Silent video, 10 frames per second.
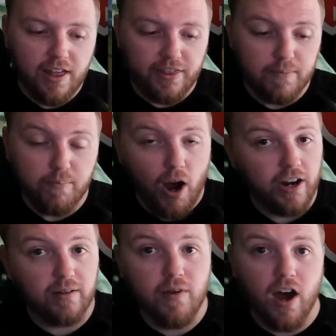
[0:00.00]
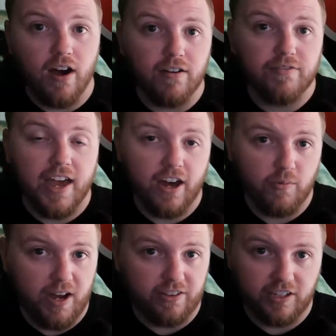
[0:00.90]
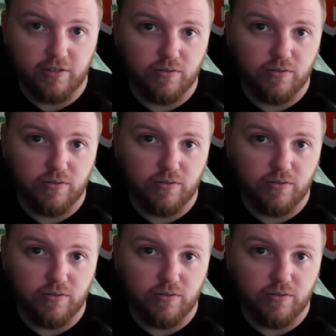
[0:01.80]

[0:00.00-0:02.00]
the bottom of the Hellmouth. Like, you